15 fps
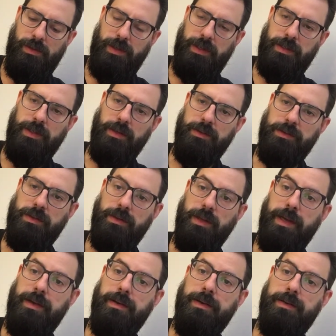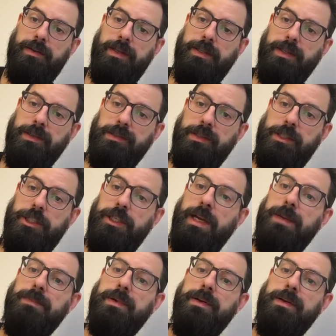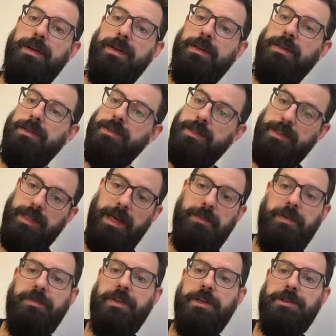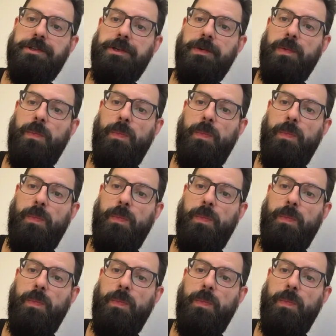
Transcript: It tells the layer, it tells the shape, and it tells the type of tissue.